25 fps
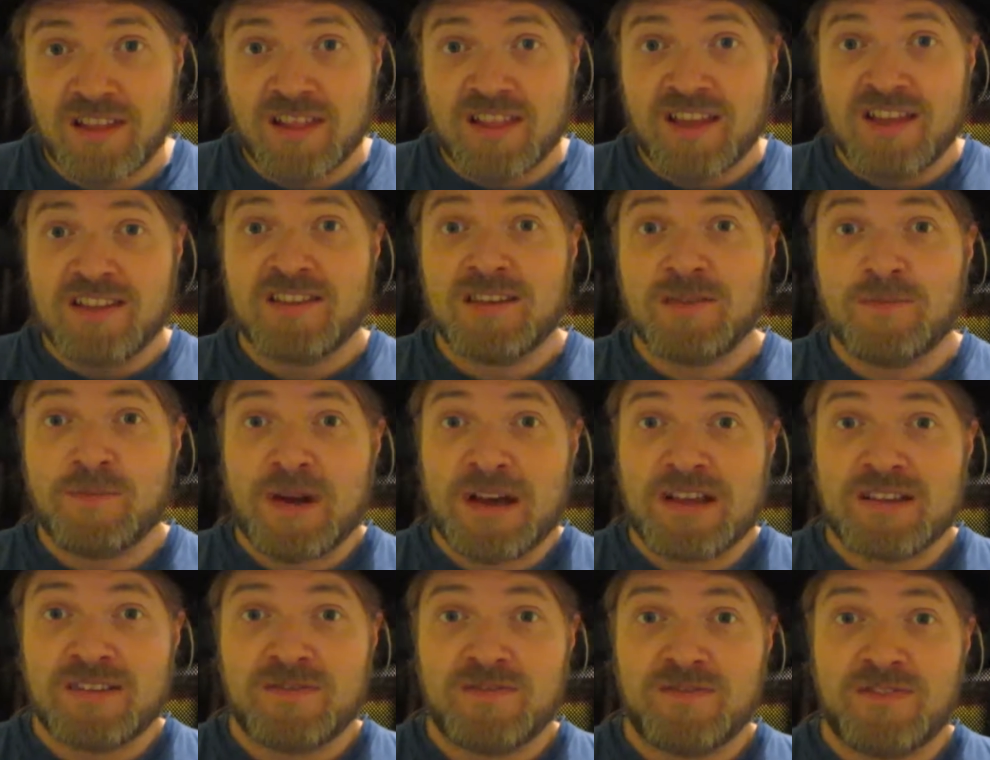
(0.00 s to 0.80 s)
latest
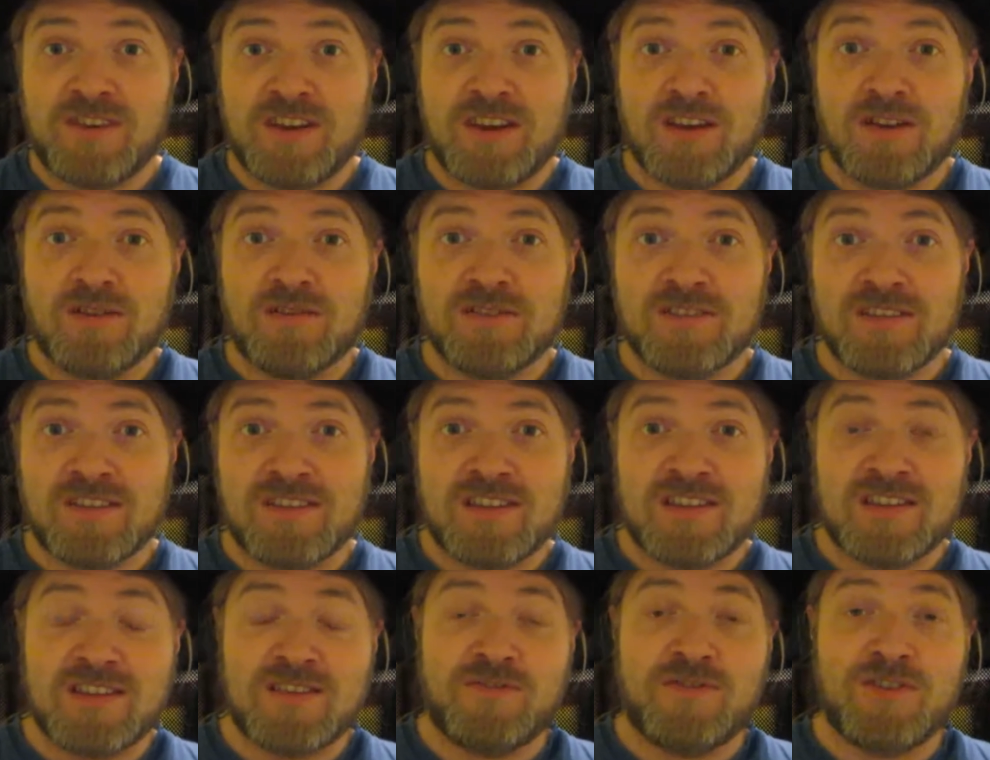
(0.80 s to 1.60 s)
Paz video is
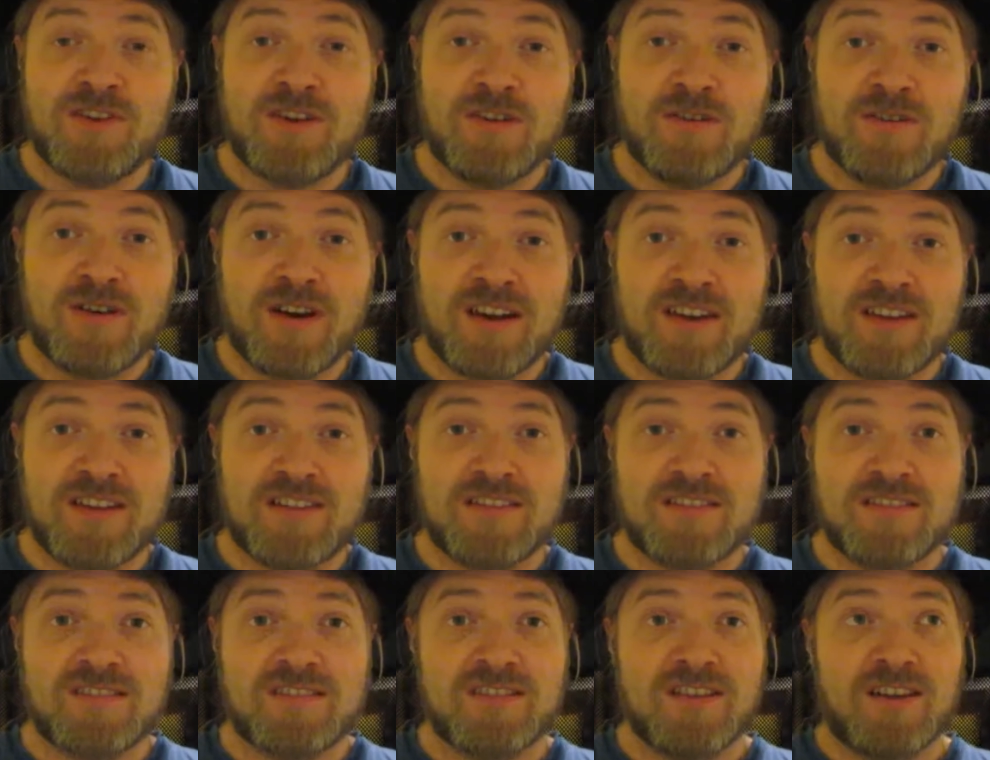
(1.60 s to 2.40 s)
this interview, and
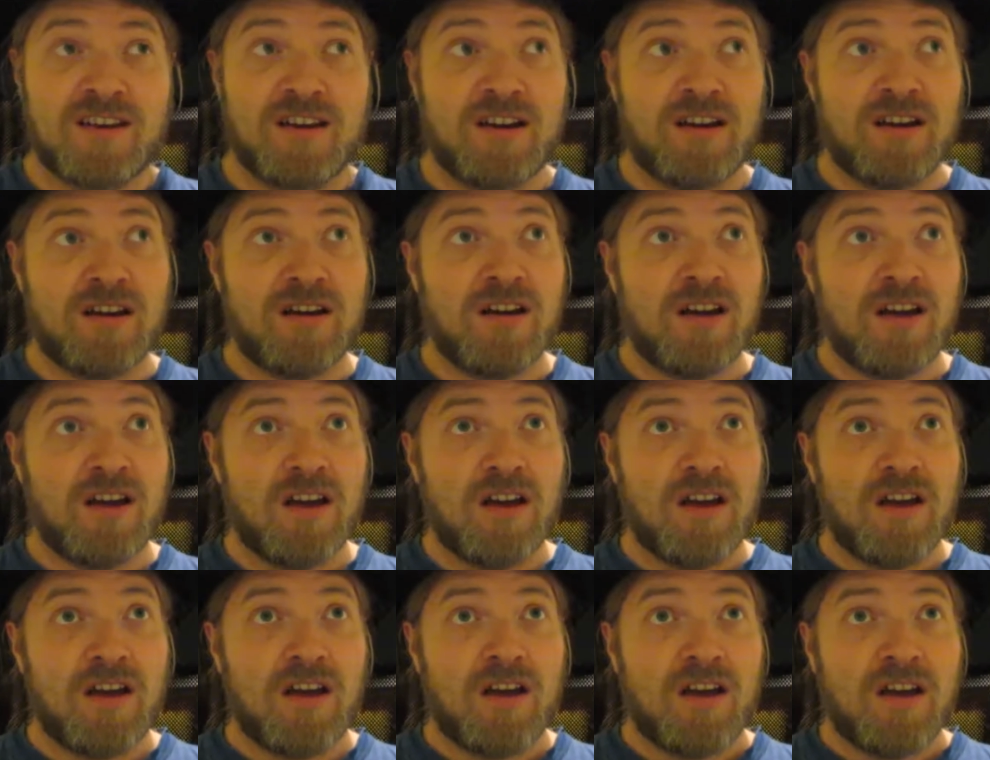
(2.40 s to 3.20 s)
it's going
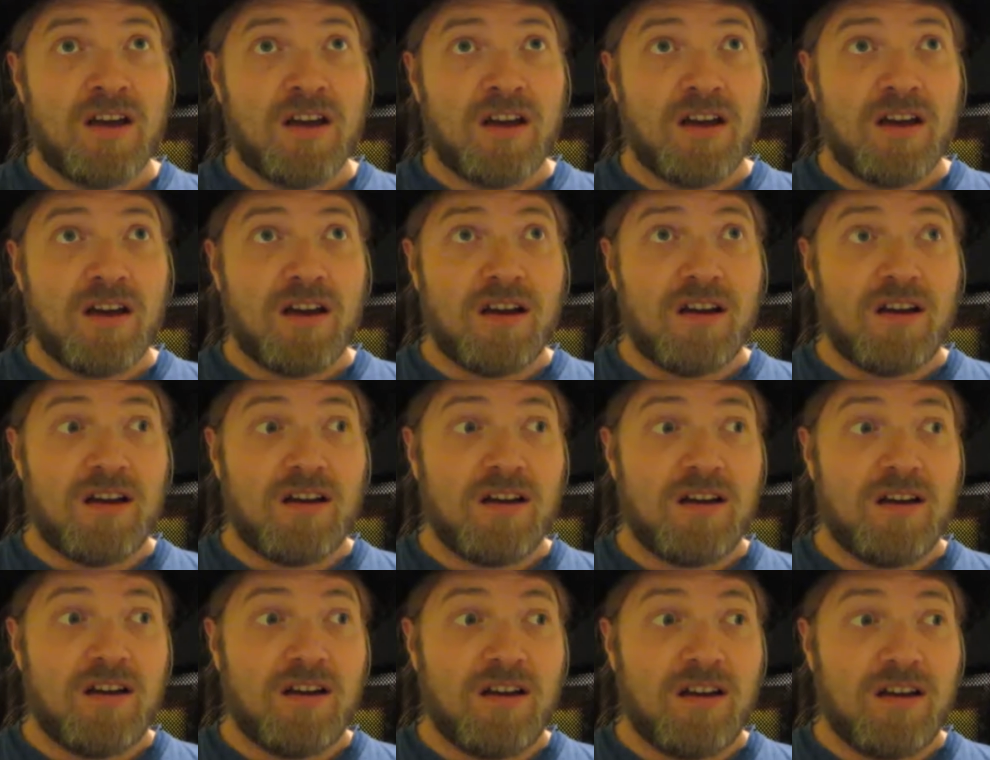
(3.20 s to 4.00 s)

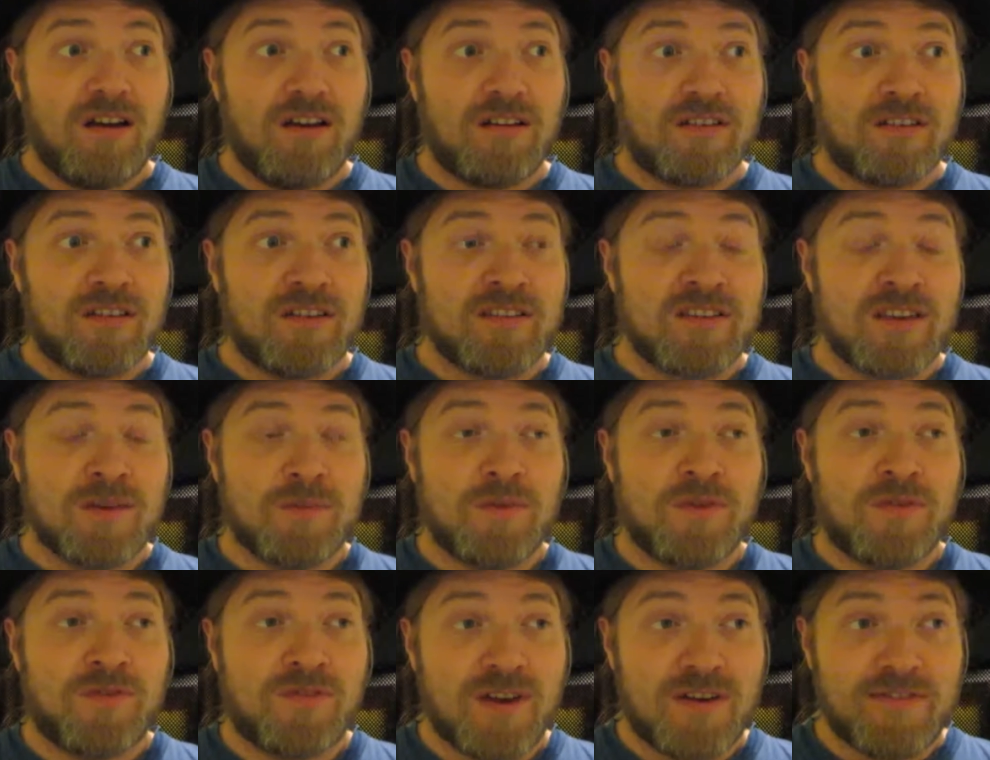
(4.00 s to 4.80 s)
to take
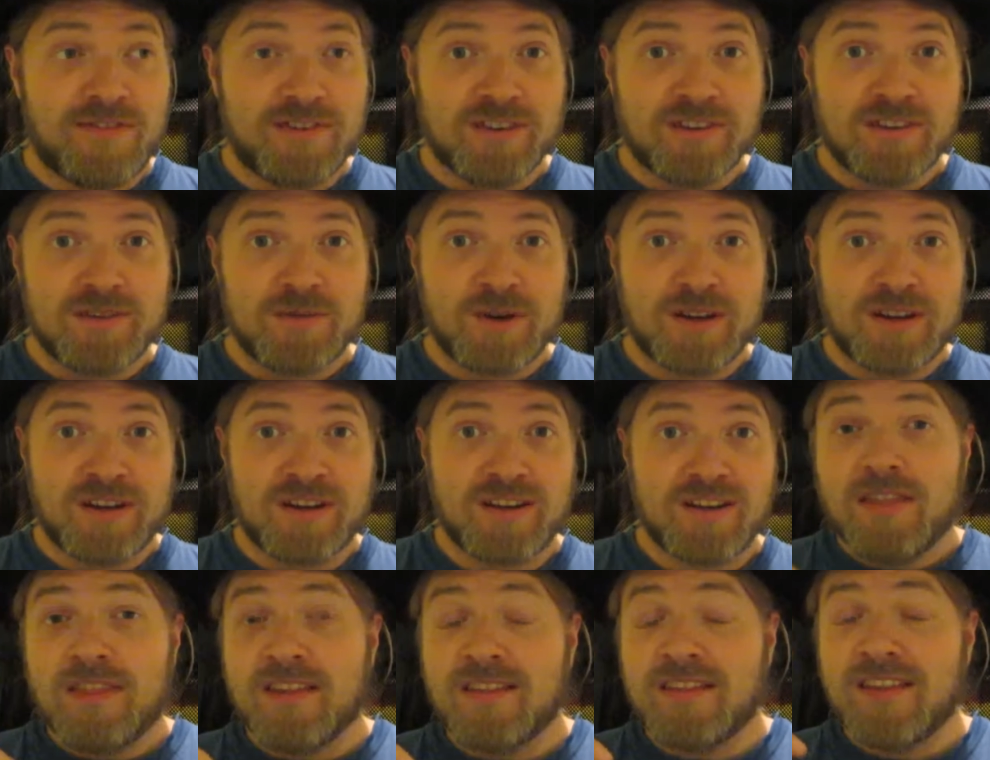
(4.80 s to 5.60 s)
me forever to
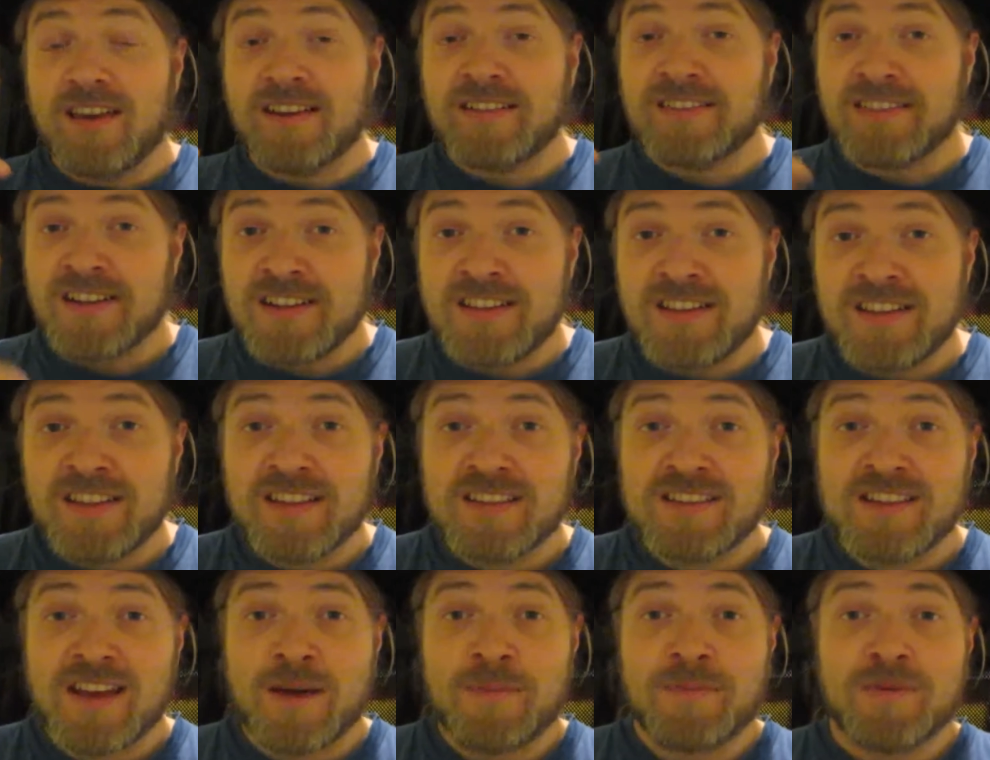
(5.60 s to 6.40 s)
edit. The exciting thing
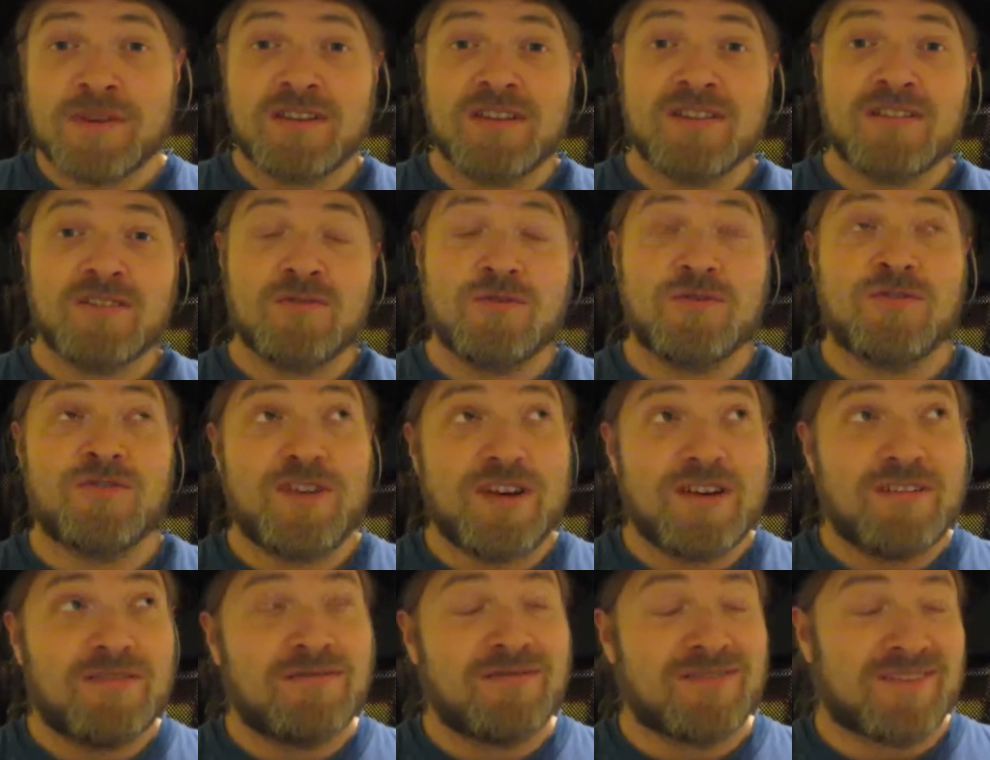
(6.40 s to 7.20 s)
that's happened,
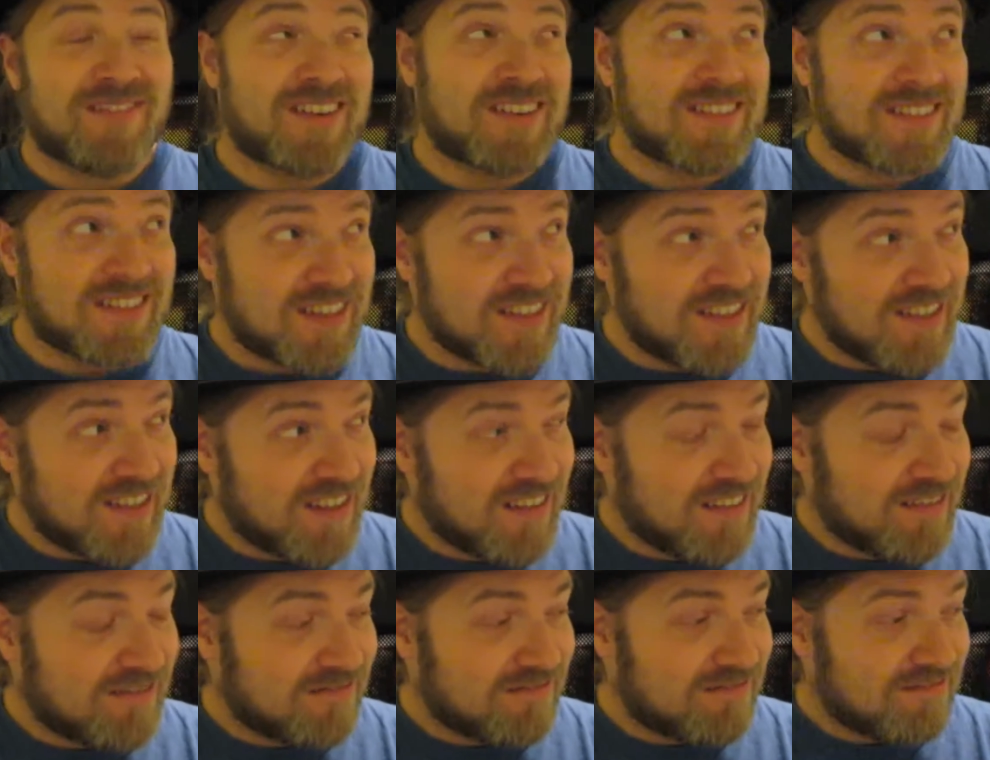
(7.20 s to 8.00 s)
or not
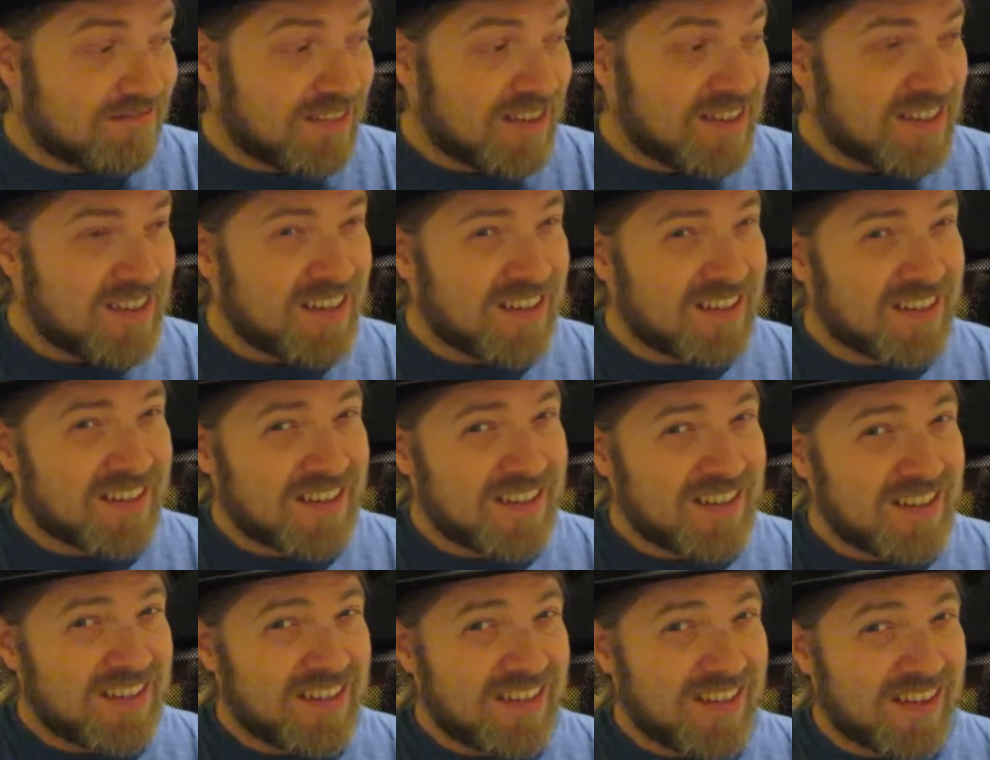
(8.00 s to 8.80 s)
exciting, is it
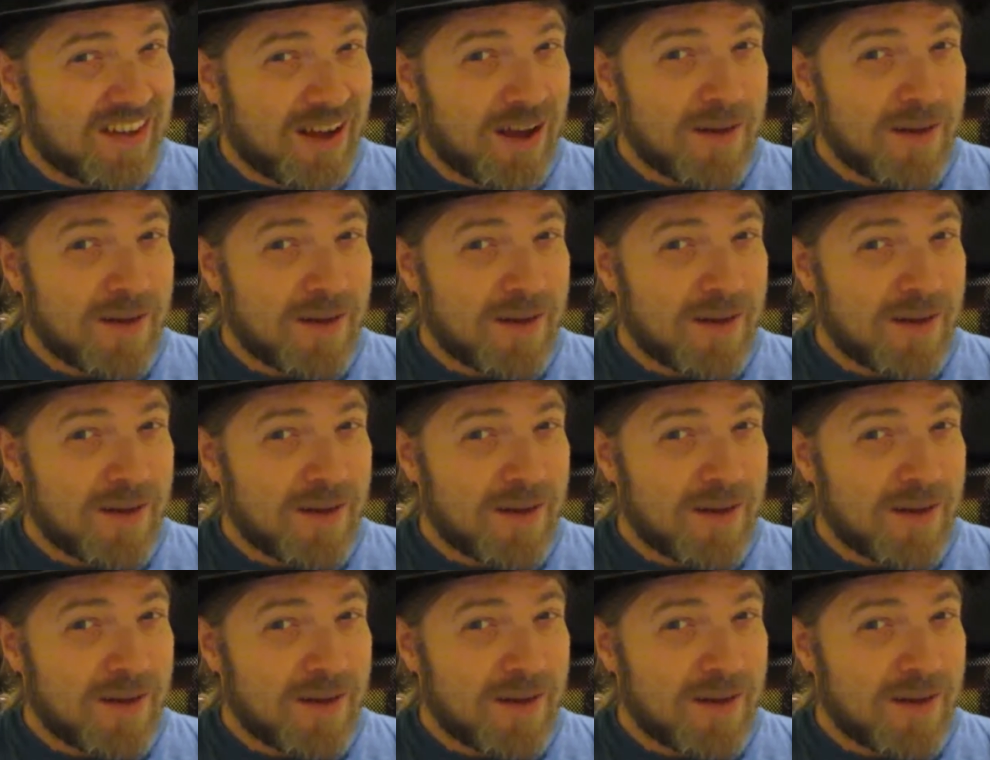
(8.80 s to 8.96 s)
exciting?